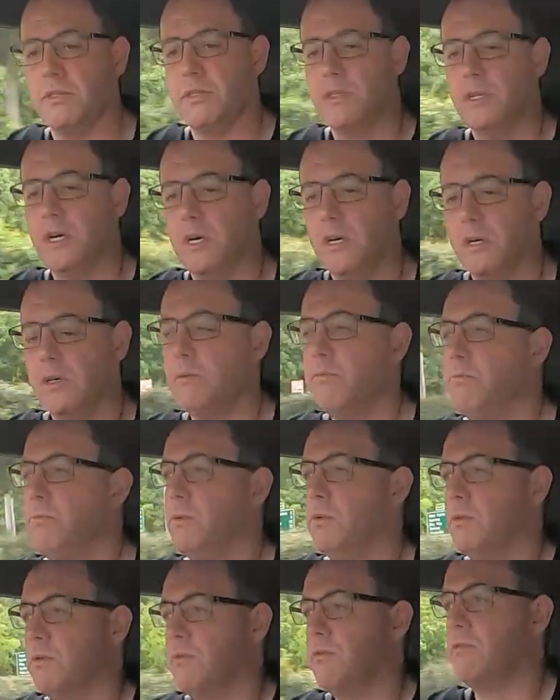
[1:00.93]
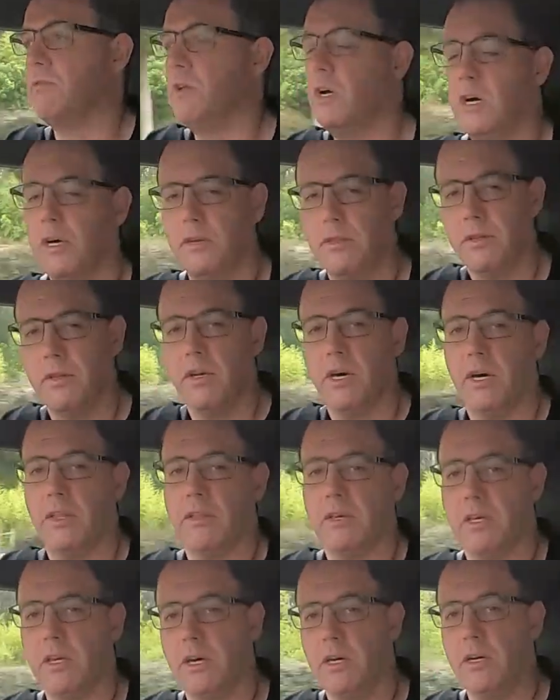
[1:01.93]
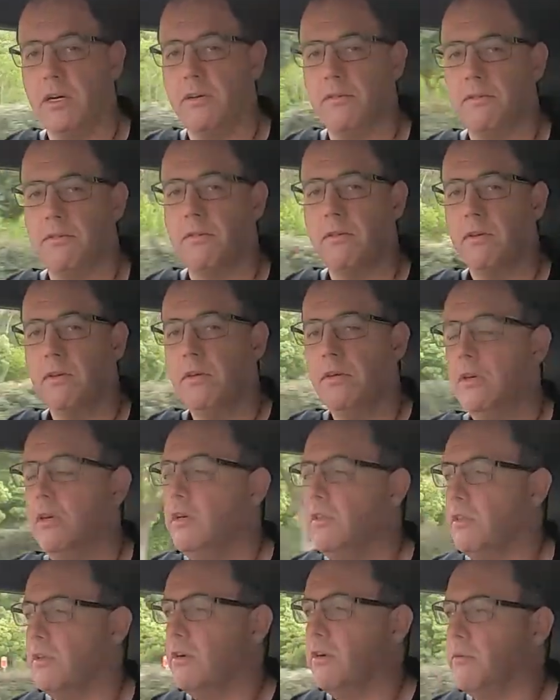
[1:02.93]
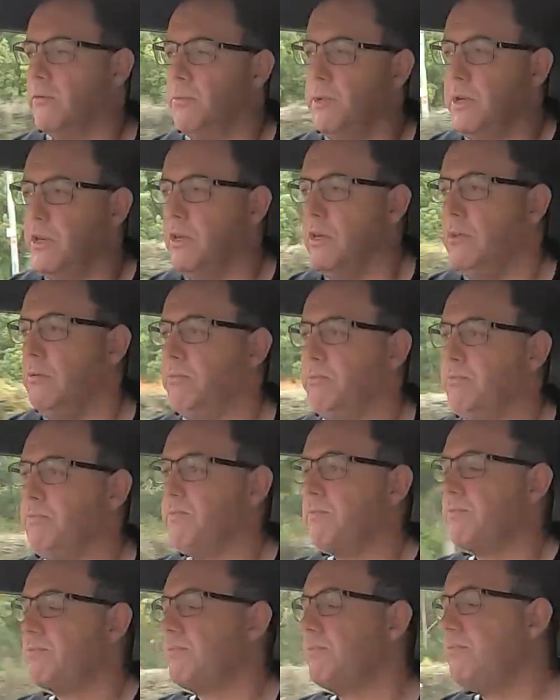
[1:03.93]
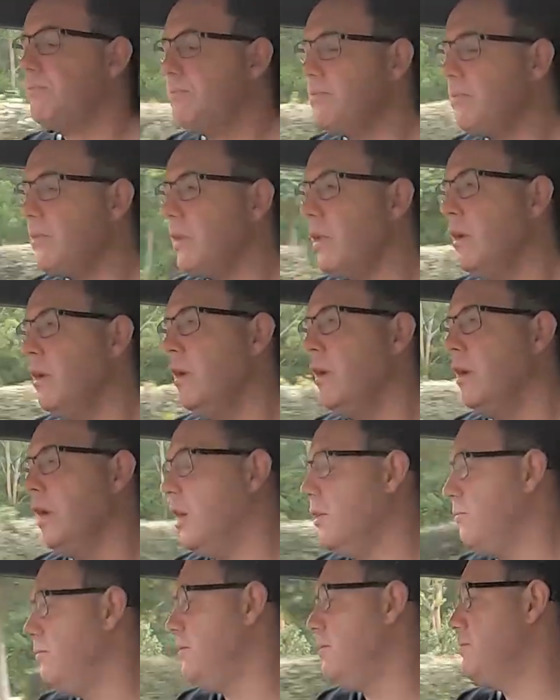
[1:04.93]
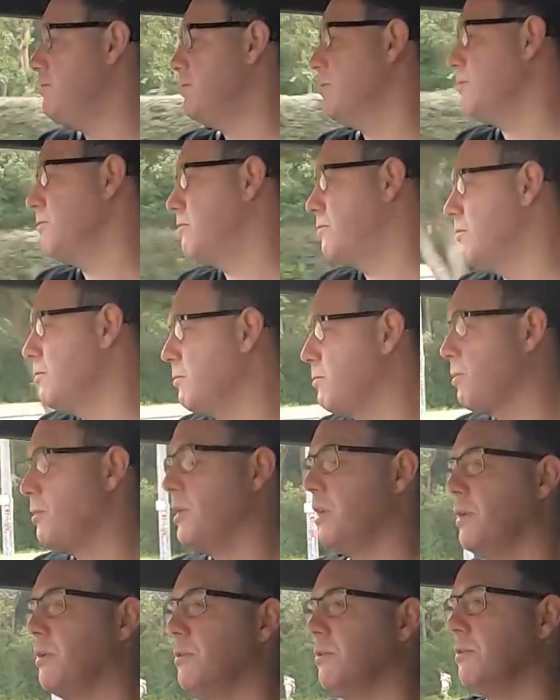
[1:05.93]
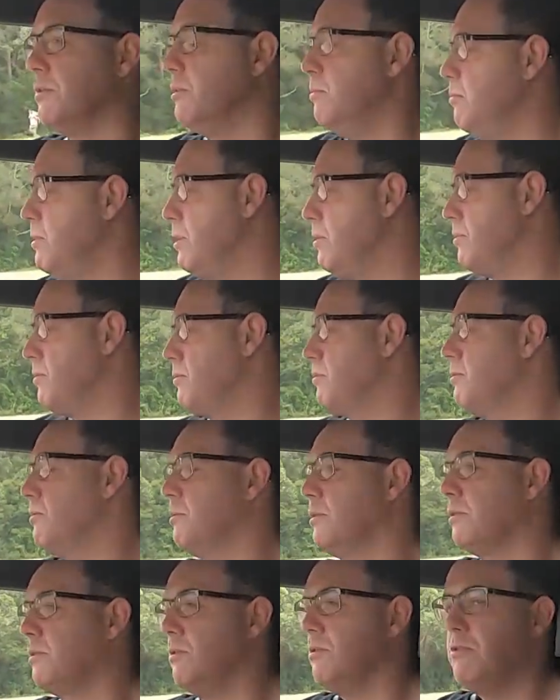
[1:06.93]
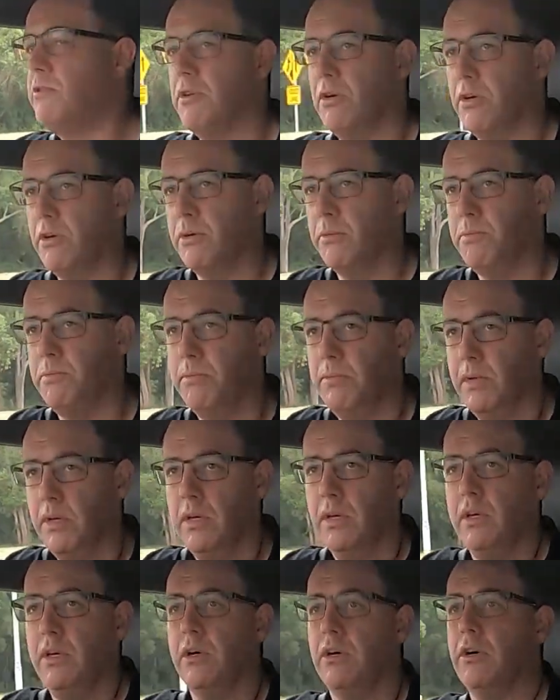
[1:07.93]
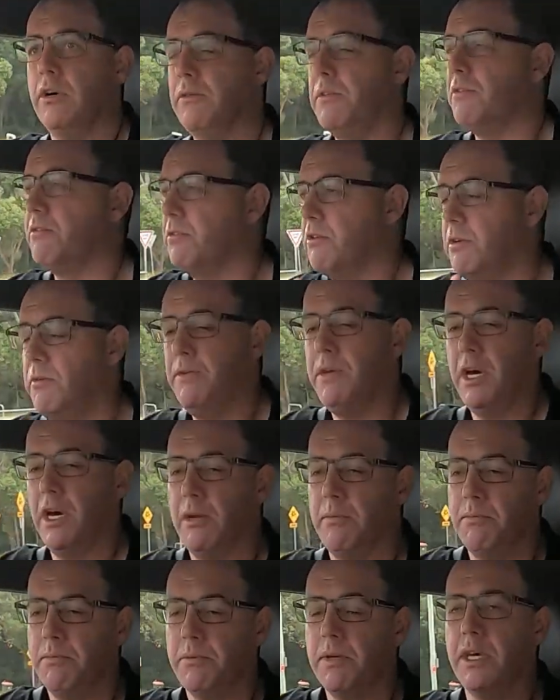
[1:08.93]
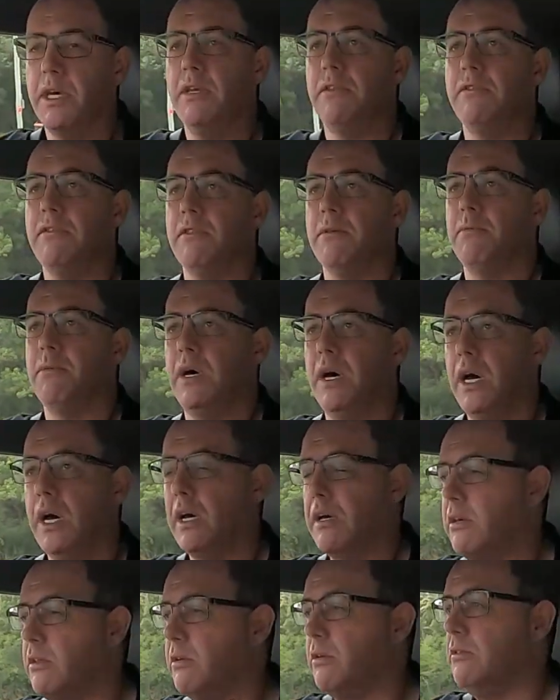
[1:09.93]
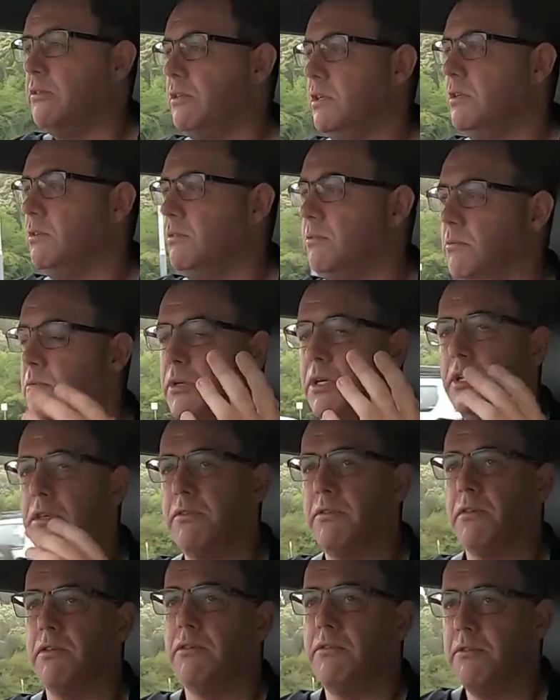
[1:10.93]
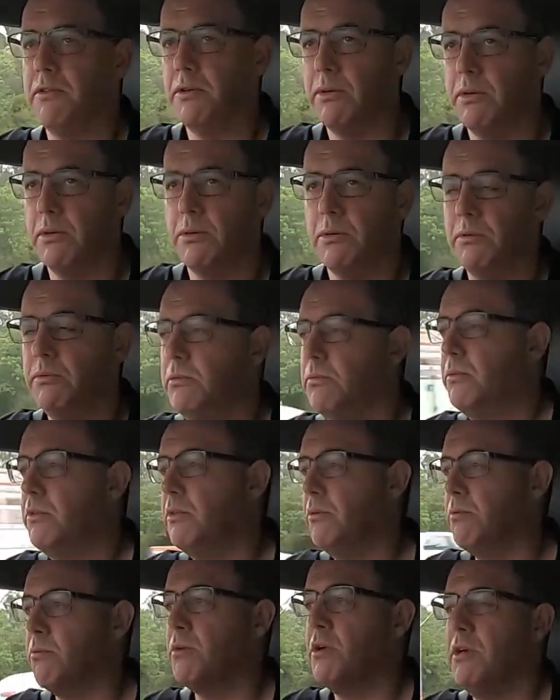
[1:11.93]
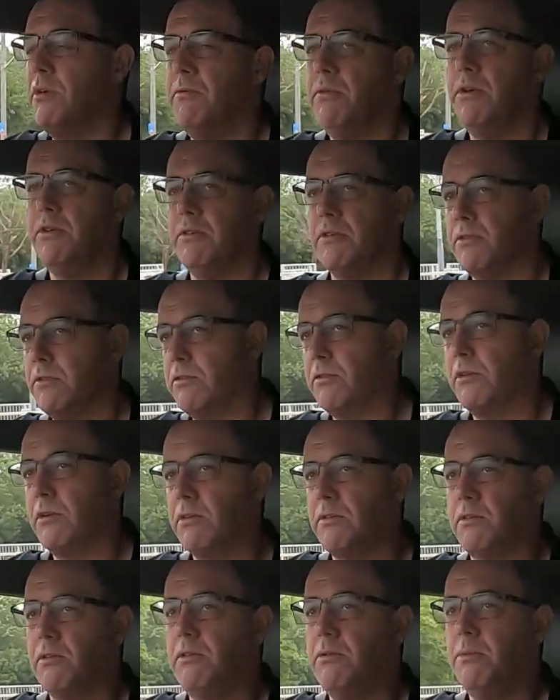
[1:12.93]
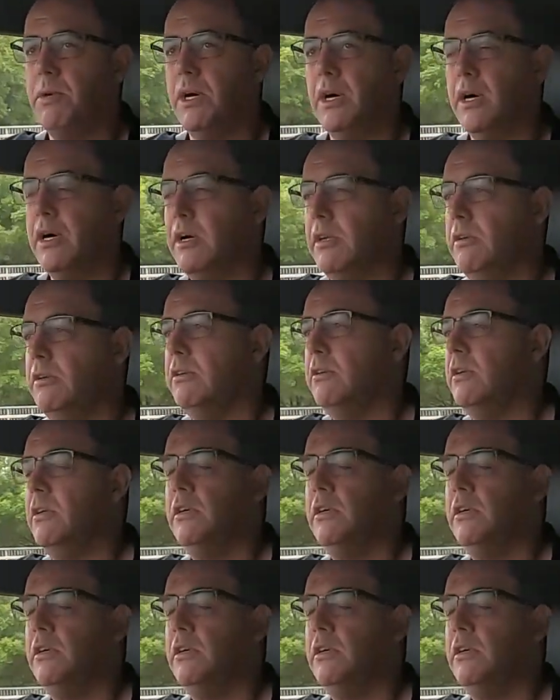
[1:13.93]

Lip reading: snug, more snug than other cars that I've been in. And vision is still pretty good. The mirrors do a good job. Obviously, if you had kids in the back that weren't too tall, the rear vision's not too bad.